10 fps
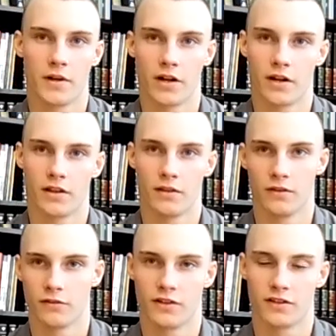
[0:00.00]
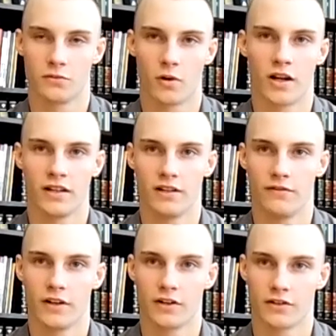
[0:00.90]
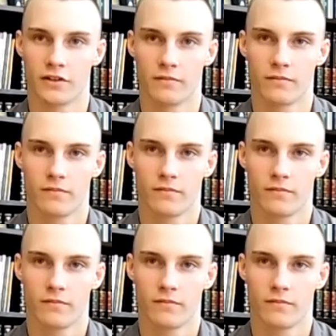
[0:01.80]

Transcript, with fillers: I'm here and the reasons why I need to finish it.